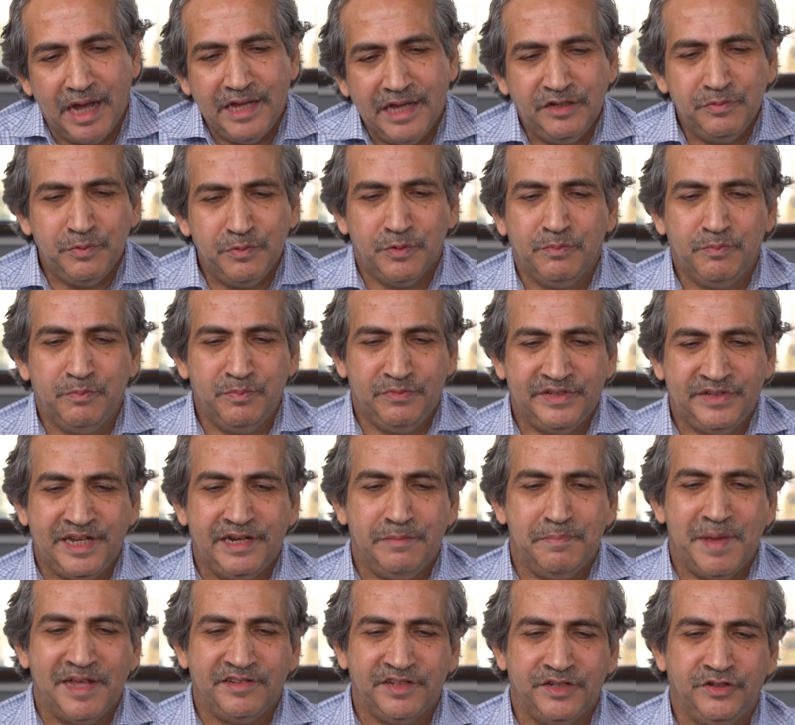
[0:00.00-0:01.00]
just want to send a
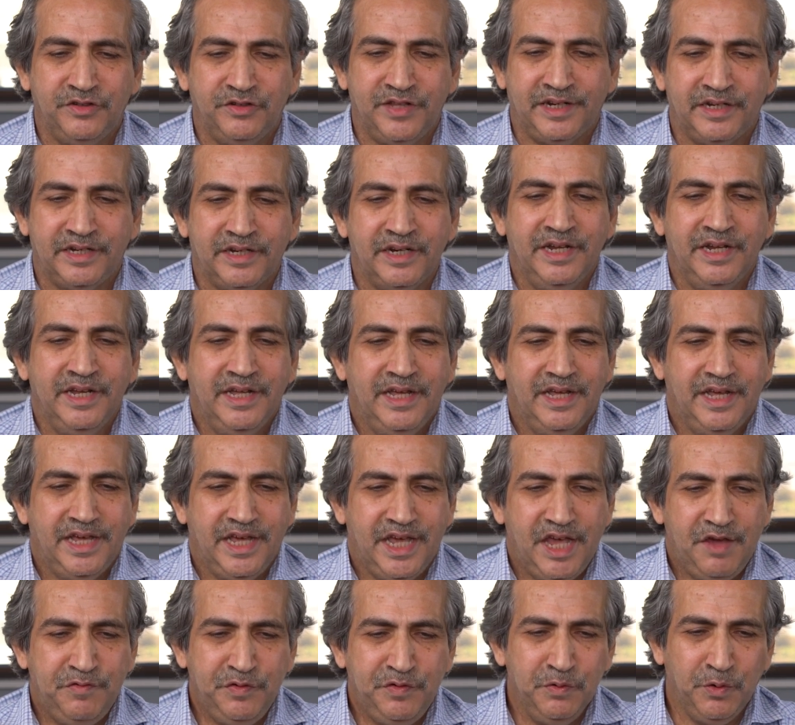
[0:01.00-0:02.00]
message that
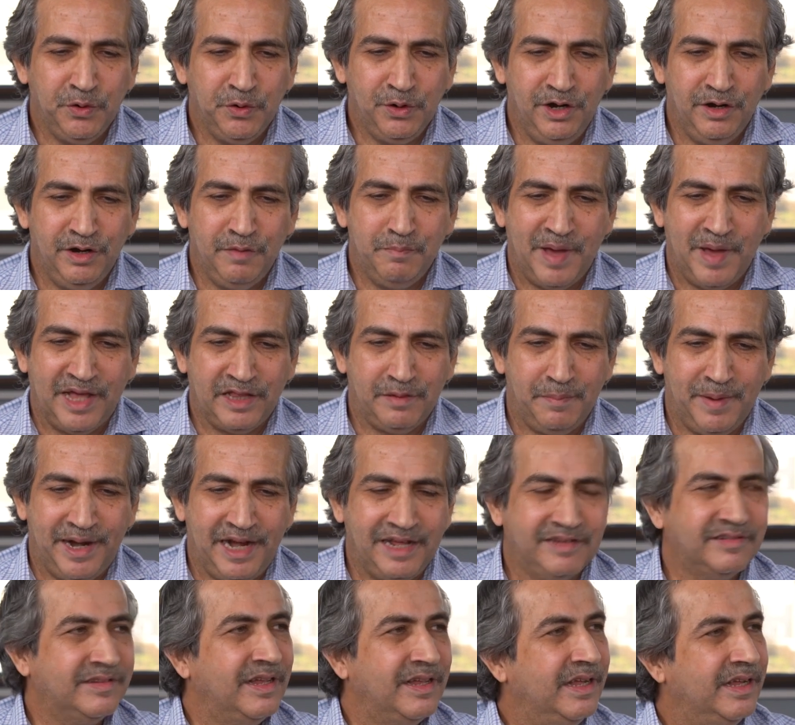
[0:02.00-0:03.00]
if you want to learn
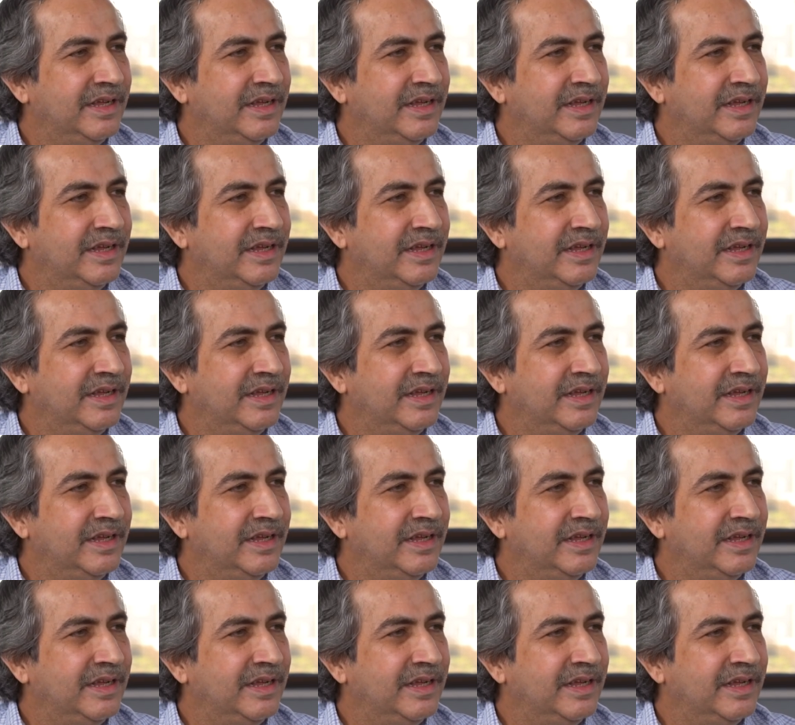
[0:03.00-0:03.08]
mathematics,